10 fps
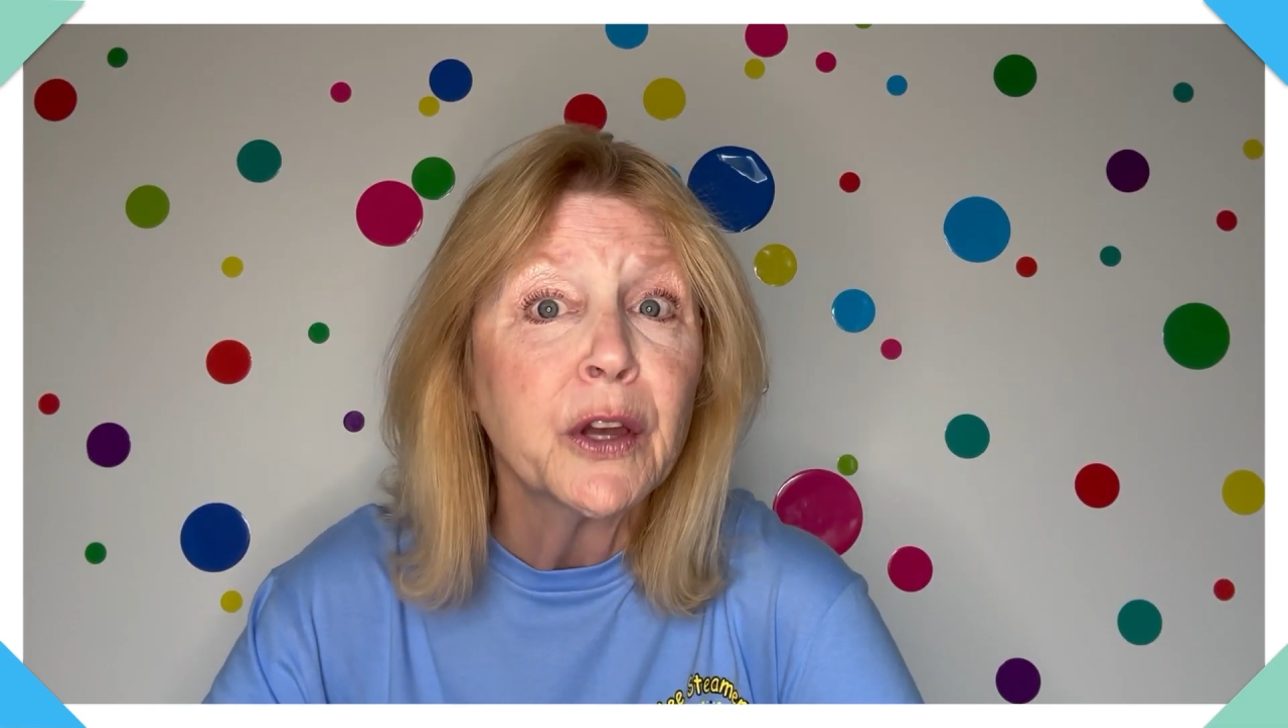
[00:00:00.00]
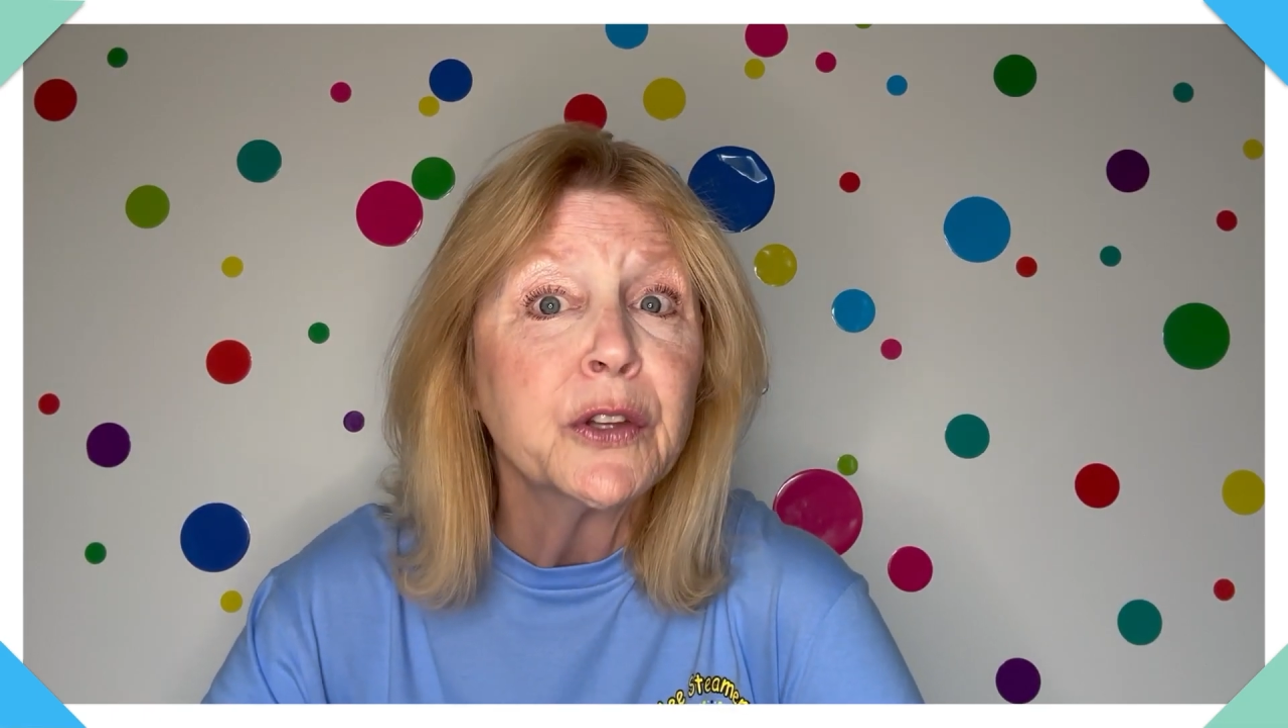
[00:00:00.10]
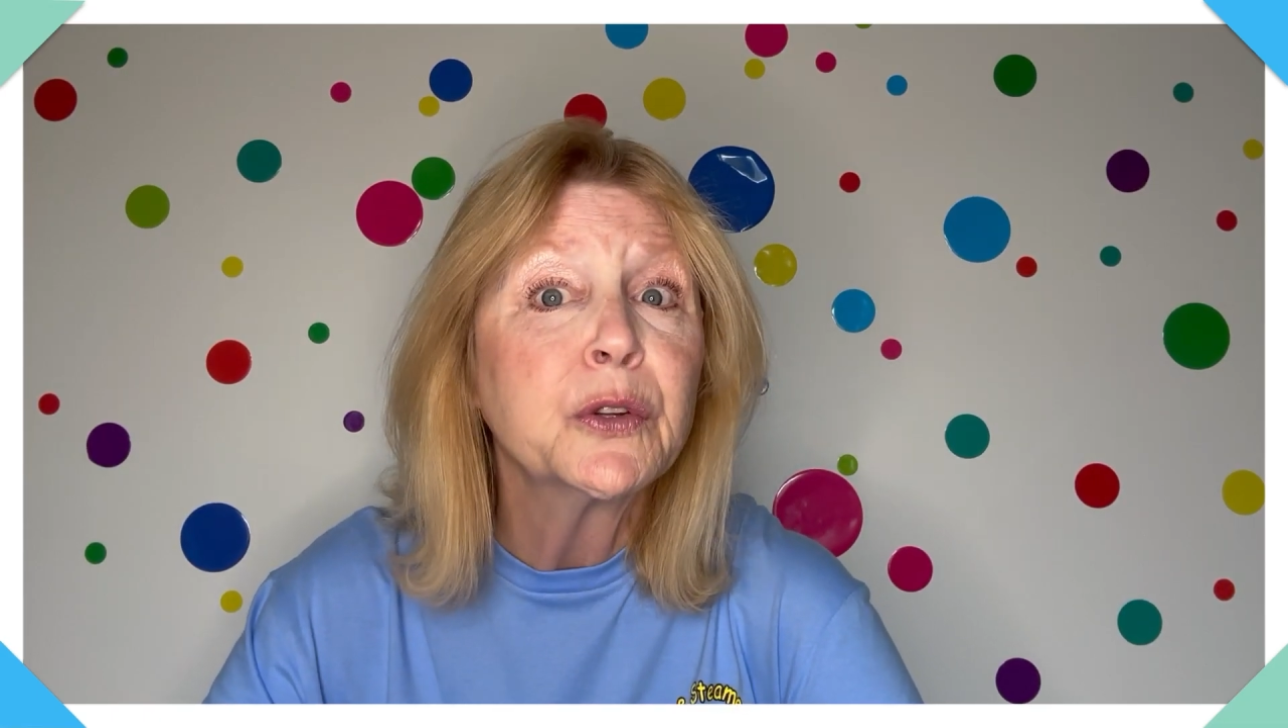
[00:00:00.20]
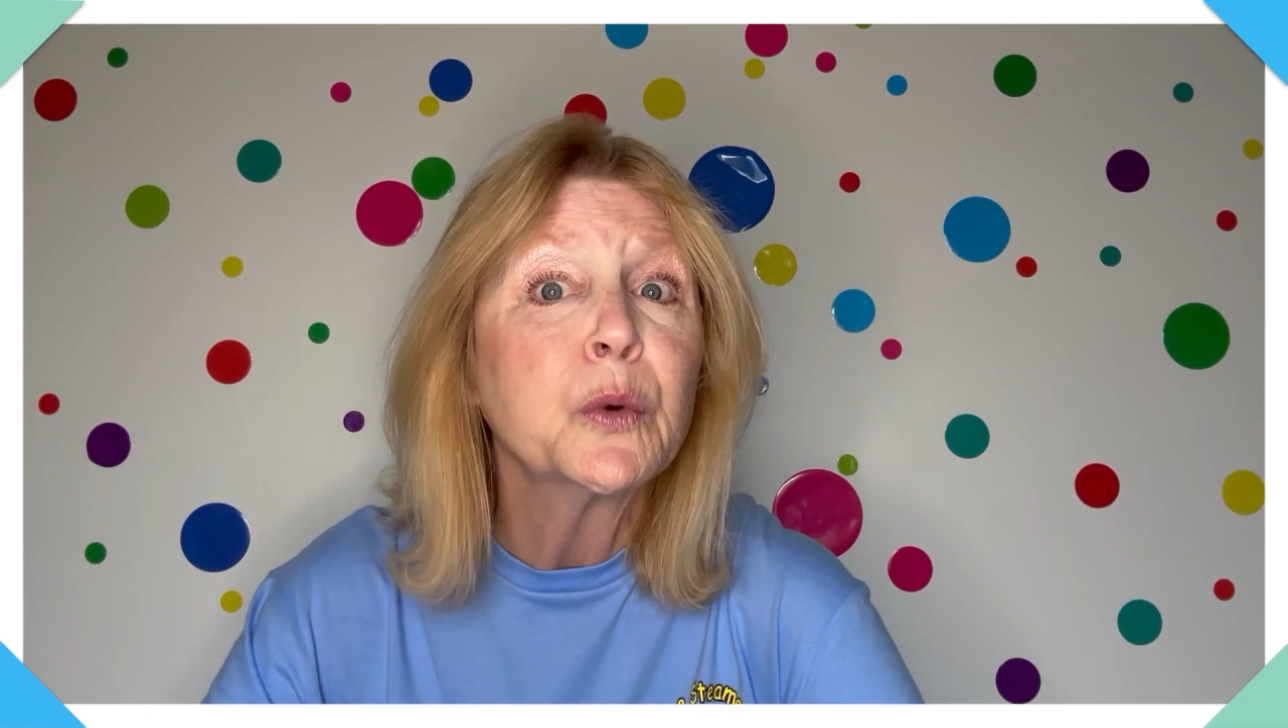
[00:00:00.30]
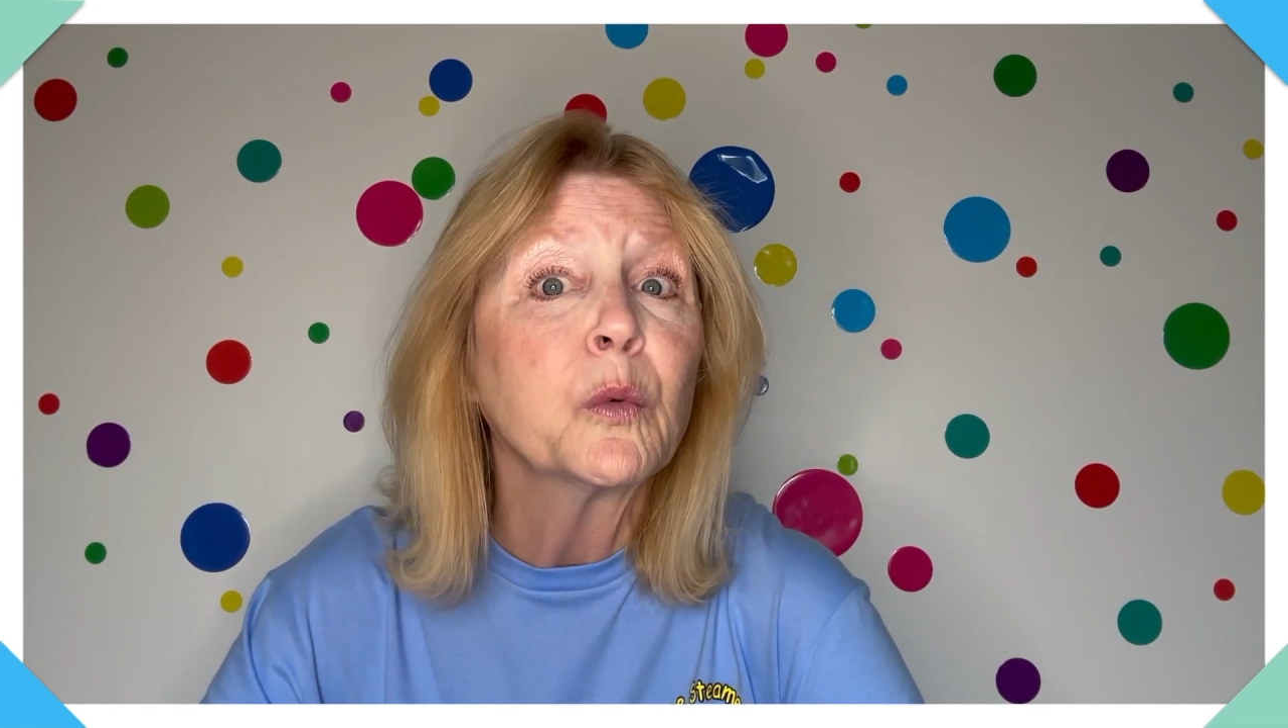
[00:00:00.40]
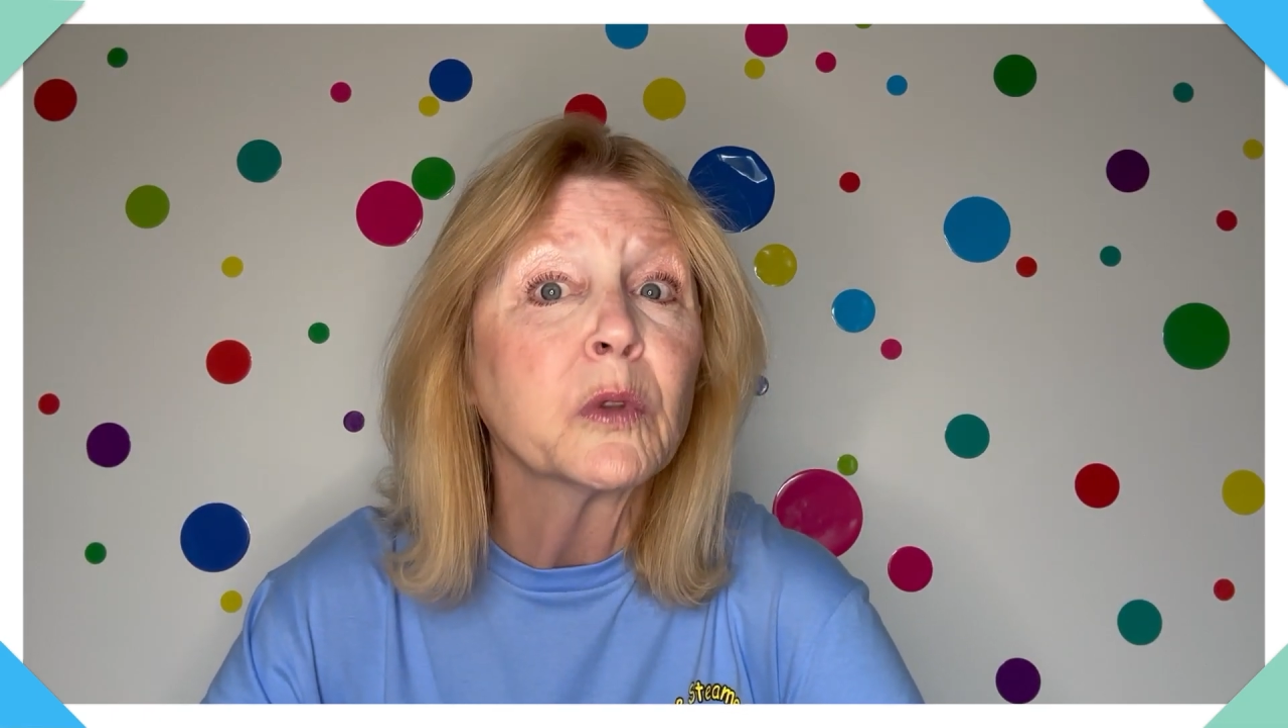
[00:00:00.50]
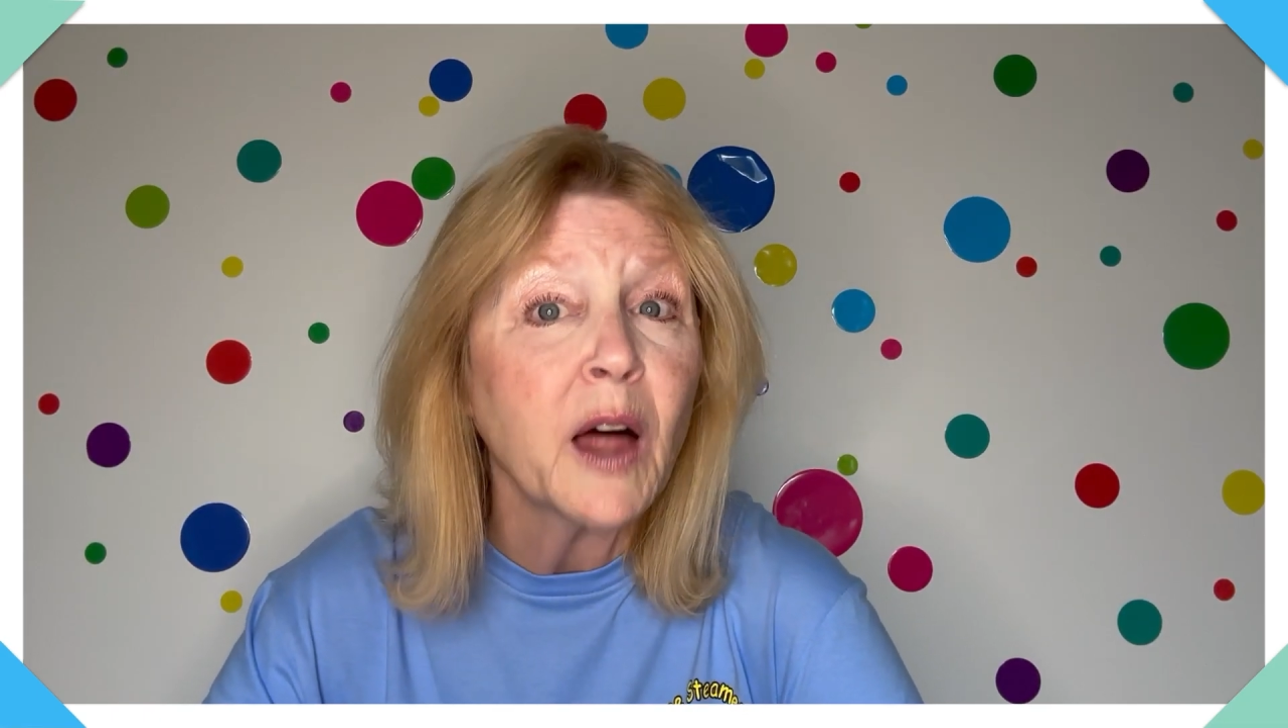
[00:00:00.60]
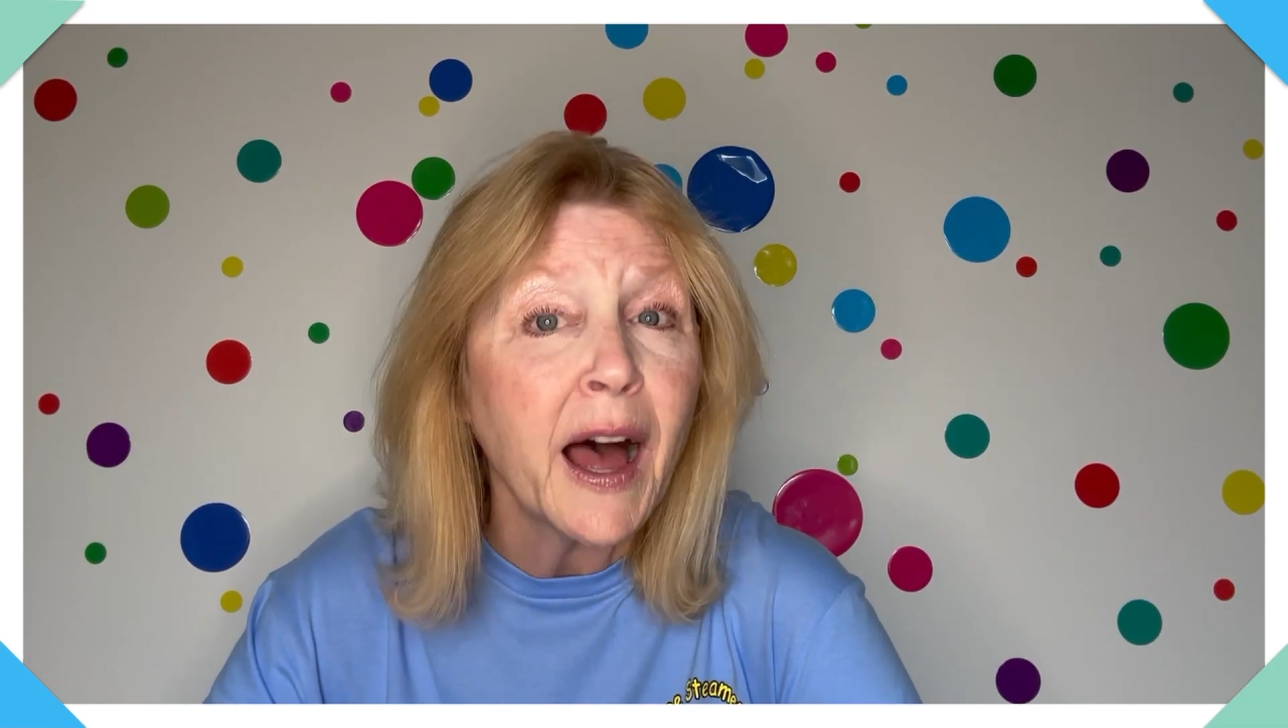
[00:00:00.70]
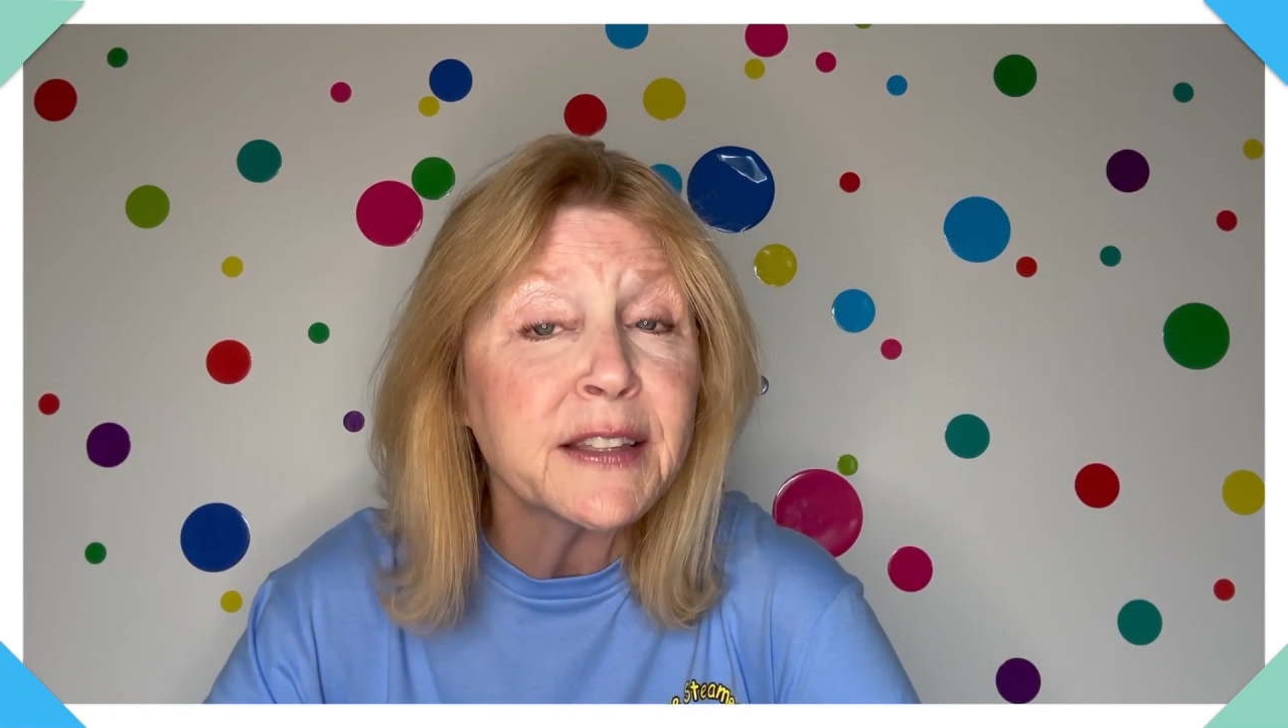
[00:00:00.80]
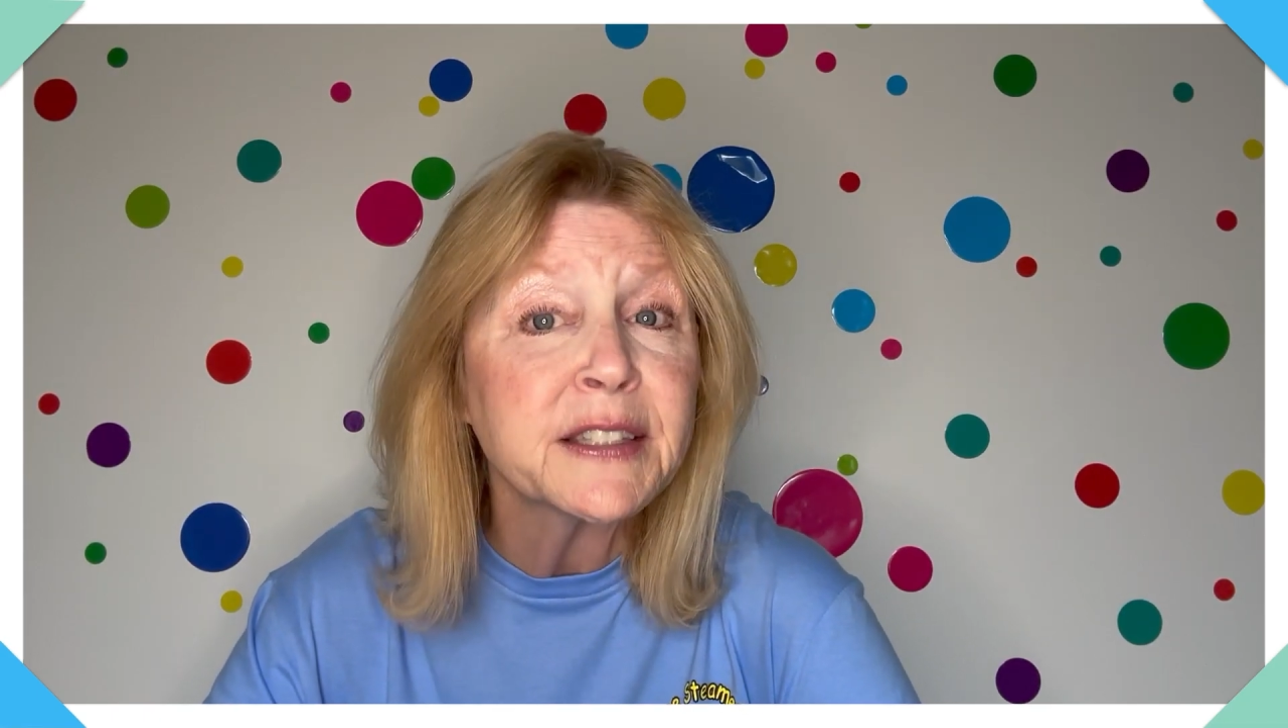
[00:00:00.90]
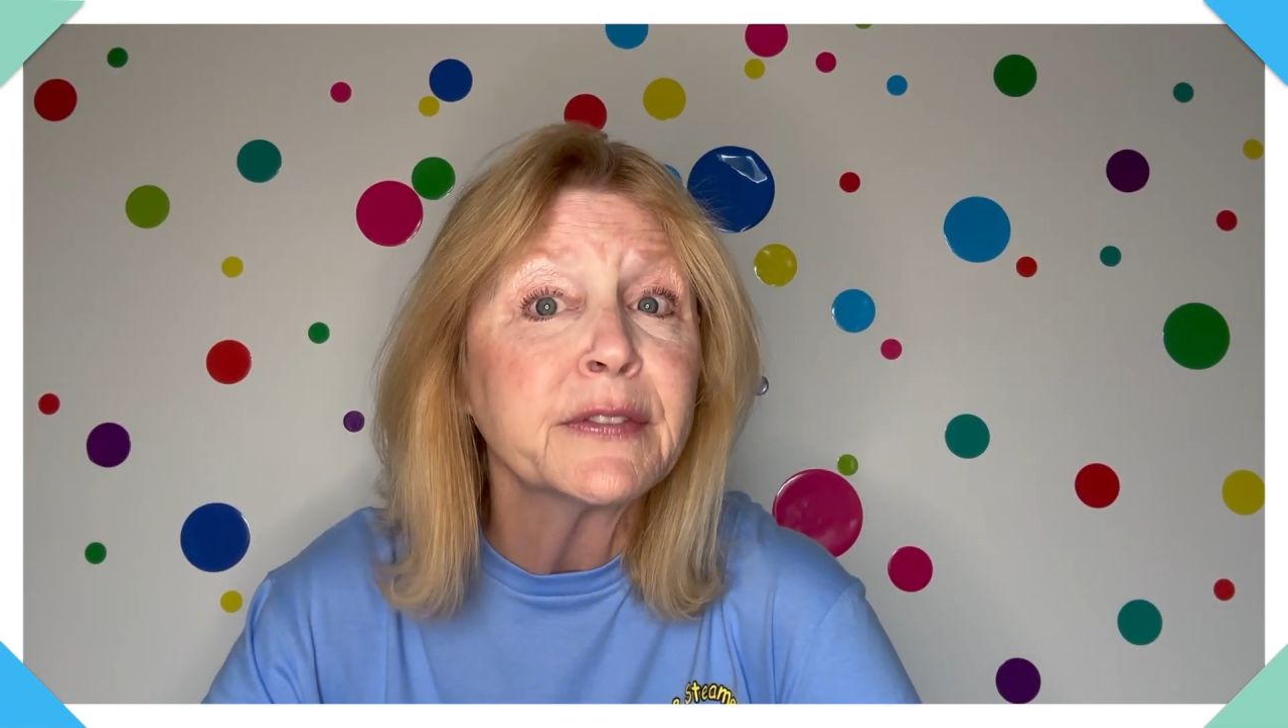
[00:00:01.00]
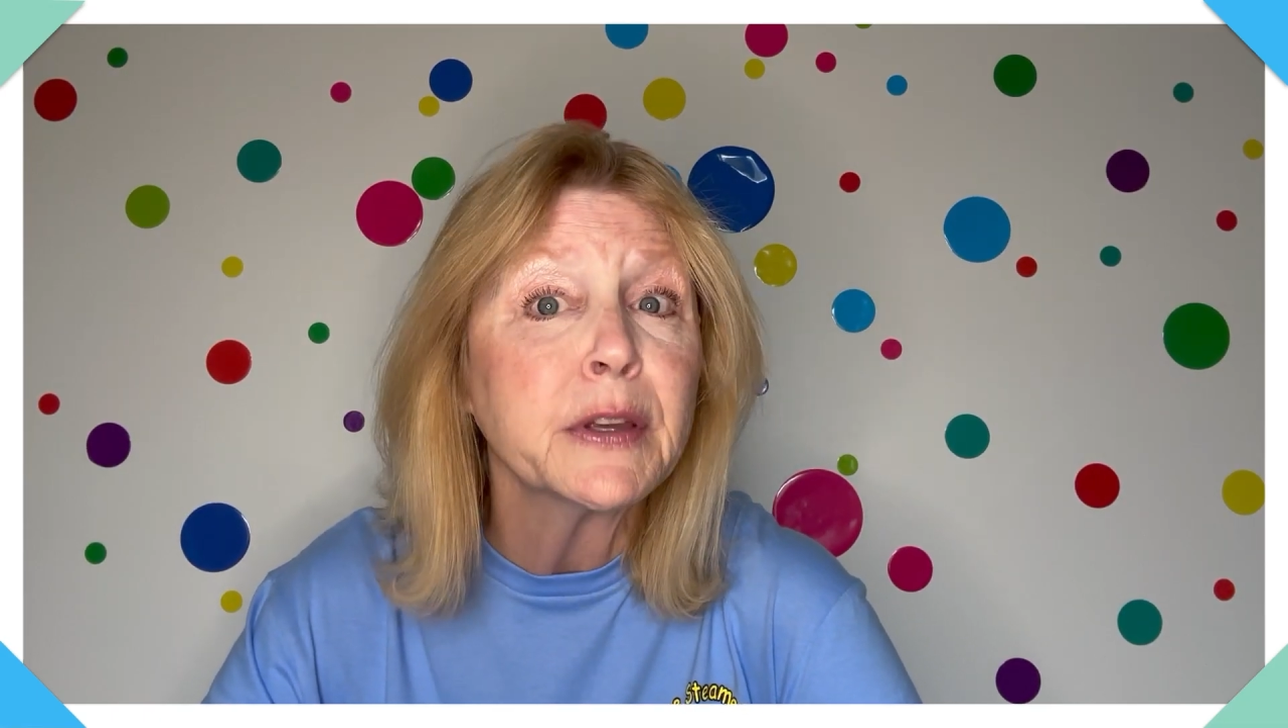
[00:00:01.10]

do lots of